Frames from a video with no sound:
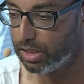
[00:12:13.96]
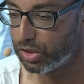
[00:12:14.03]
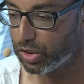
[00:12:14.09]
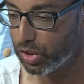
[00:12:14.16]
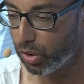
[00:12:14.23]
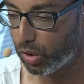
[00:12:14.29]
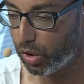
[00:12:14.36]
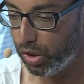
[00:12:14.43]

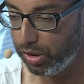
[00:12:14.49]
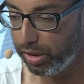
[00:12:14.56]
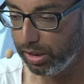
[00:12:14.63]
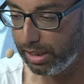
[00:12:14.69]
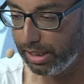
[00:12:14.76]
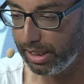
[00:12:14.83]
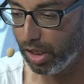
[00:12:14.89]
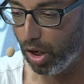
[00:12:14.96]
So
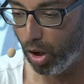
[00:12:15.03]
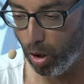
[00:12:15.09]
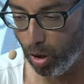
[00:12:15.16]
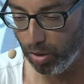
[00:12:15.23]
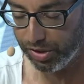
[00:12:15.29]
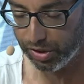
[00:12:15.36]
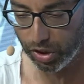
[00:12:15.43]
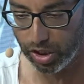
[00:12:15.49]
currently
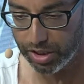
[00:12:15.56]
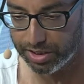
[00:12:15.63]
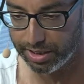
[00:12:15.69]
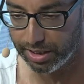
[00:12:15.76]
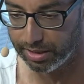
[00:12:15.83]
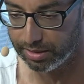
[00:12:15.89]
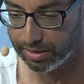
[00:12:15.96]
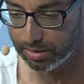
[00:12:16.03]
all the
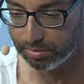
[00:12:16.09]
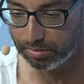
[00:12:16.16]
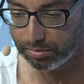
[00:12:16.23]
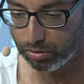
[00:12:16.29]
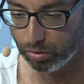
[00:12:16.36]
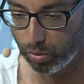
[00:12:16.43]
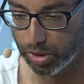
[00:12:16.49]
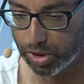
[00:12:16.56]
content
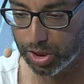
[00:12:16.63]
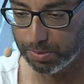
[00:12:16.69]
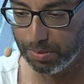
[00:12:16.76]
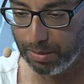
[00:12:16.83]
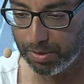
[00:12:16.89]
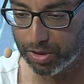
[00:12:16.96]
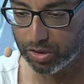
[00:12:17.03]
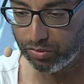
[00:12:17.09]
which is
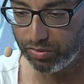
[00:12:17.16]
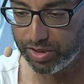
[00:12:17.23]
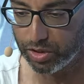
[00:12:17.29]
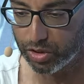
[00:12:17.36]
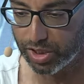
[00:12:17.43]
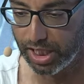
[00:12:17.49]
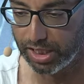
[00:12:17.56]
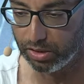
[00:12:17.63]
published on
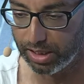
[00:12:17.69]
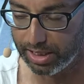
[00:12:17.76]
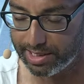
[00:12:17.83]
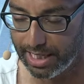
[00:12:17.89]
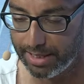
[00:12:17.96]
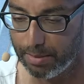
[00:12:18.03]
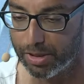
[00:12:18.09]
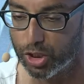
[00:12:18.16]
ResearchGate, or
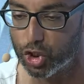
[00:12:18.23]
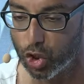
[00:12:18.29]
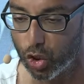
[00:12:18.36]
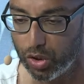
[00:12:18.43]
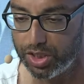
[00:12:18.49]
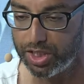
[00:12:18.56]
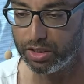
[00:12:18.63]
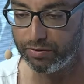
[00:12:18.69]
let's say the
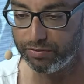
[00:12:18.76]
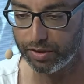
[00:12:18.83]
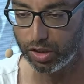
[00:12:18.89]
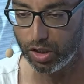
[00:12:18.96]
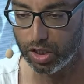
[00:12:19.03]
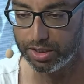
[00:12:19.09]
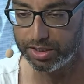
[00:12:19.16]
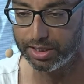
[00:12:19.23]
majority of the
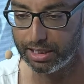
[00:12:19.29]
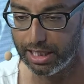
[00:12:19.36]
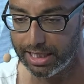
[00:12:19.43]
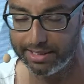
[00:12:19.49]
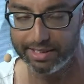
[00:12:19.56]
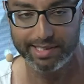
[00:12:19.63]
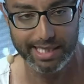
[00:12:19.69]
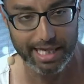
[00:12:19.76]
content,
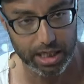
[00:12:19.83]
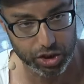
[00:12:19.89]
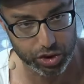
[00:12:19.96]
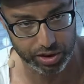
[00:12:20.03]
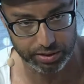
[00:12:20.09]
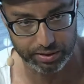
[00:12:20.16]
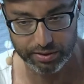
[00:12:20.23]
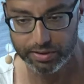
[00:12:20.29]
like
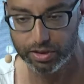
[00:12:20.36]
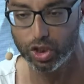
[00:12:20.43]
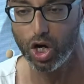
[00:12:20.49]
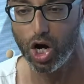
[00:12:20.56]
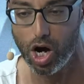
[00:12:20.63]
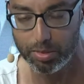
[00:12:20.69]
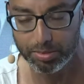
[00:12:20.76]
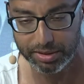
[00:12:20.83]
discussions,
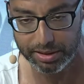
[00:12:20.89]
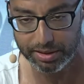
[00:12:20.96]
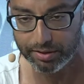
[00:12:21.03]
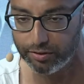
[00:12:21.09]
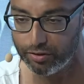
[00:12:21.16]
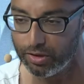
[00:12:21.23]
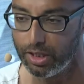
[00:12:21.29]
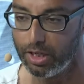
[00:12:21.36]

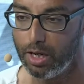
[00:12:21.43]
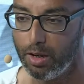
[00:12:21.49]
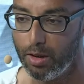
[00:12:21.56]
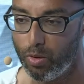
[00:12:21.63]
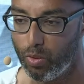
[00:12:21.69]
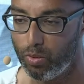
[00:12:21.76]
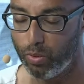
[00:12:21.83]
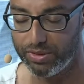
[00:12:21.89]
comments,
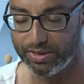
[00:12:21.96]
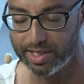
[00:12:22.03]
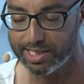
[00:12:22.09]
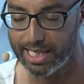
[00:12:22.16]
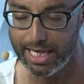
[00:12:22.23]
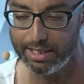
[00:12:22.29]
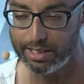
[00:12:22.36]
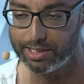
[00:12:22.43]
what the
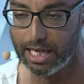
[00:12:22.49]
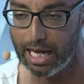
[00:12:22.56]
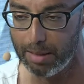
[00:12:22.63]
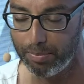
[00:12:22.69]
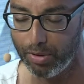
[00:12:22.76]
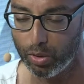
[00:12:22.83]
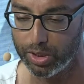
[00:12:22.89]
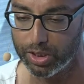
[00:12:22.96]
scientists are
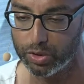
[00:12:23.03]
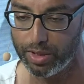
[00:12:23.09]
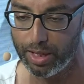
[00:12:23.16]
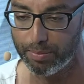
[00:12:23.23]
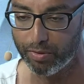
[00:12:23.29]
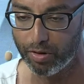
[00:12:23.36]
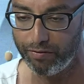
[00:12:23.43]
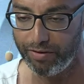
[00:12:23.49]
uploading to
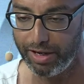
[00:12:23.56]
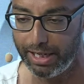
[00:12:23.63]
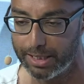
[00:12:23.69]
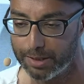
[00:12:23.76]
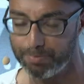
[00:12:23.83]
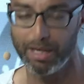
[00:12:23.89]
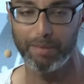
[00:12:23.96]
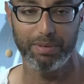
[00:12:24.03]
their profile
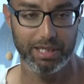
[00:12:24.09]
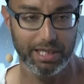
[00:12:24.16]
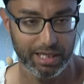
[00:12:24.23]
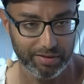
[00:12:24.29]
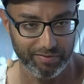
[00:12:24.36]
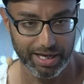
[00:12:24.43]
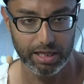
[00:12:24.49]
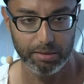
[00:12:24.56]
is
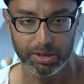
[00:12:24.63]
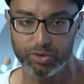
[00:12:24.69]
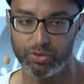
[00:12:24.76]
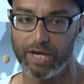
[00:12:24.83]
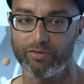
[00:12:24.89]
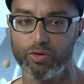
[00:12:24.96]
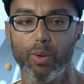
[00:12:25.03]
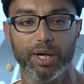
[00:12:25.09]
publicly available to
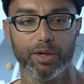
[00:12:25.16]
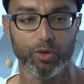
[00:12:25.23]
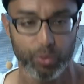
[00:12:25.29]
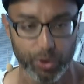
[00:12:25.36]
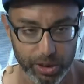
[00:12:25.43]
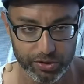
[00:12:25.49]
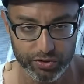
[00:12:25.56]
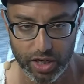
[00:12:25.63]
everyone in the
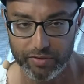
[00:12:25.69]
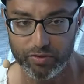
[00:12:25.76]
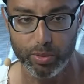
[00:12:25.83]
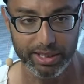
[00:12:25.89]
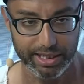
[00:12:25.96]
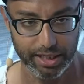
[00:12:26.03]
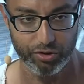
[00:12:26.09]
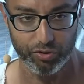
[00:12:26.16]
world, so
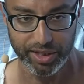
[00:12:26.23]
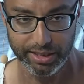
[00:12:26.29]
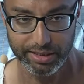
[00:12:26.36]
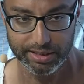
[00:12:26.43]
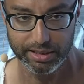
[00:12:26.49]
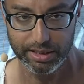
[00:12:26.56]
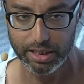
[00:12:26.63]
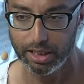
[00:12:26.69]
everyone can read
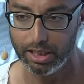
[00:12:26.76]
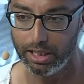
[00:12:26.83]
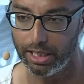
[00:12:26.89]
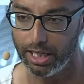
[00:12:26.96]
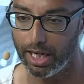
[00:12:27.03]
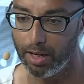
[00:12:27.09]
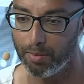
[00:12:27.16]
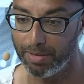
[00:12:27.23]
it.
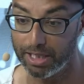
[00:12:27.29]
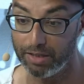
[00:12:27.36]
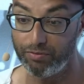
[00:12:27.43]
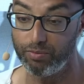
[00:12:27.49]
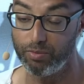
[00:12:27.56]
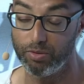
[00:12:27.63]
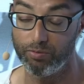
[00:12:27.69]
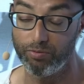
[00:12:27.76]
But
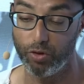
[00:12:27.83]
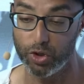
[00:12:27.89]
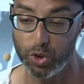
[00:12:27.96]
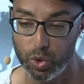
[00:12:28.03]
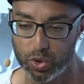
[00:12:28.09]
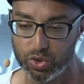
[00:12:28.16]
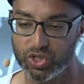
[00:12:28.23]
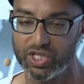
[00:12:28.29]
if for
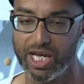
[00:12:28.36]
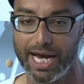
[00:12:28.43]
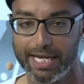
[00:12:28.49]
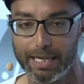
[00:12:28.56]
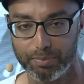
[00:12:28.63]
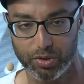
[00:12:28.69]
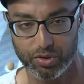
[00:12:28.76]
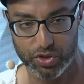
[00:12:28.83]
you to sign
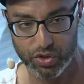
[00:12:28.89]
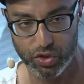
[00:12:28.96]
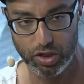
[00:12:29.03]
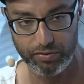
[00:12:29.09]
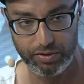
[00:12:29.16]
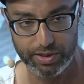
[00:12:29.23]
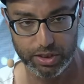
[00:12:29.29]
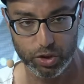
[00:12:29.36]
up to the
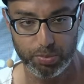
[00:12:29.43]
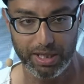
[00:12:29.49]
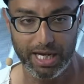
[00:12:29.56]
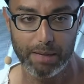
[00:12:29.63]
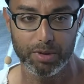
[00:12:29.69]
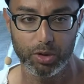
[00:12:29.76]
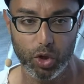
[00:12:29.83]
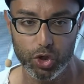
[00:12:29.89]
service, to
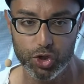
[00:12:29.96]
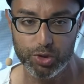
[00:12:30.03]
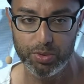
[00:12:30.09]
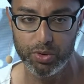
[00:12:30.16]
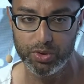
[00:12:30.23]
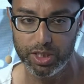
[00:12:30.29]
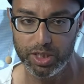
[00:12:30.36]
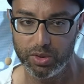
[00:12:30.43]
become a
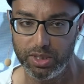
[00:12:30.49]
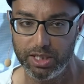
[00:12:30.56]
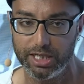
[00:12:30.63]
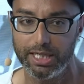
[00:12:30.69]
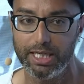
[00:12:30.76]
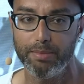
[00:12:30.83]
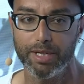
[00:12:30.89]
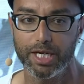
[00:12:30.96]
contributor, you need
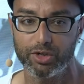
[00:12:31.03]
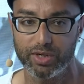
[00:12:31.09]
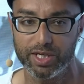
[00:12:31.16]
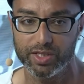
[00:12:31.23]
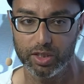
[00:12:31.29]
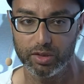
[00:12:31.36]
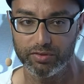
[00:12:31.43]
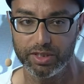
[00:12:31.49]
an email
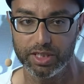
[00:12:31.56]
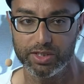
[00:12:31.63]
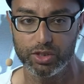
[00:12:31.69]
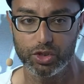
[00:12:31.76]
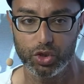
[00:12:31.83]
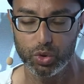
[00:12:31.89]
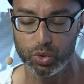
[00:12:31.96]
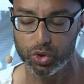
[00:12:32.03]
address of an
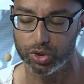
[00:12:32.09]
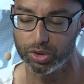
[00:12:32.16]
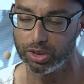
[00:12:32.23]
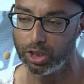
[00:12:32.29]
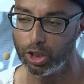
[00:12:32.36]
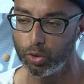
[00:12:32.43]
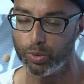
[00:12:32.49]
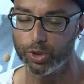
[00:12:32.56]
institution
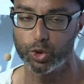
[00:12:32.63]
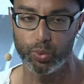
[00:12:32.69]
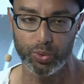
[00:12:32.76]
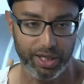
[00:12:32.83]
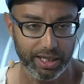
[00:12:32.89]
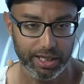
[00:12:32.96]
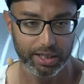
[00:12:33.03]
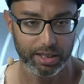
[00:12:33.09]
which
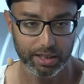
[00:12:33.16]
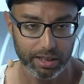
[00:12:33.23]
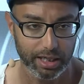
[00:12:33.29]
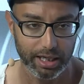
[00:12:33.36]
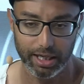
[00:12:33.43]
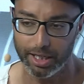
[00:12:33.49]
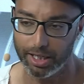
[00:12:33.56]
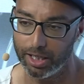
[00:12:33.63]
we
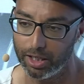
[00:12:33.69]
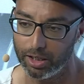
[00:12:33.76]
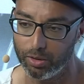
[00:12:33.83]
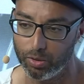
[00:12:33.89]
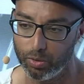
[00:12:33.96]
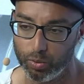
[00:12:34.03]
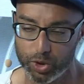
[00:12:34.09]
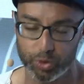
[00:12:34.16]

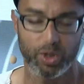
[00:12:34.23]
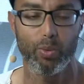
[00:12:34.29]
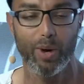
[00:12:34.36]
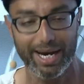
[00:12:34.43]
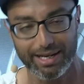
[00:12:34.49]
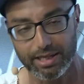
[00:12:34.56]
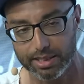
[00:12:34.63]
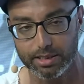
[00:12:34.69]

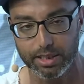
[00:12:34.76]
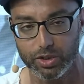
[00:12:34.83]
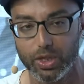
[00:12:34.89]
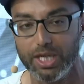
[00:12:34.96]
whitelisted.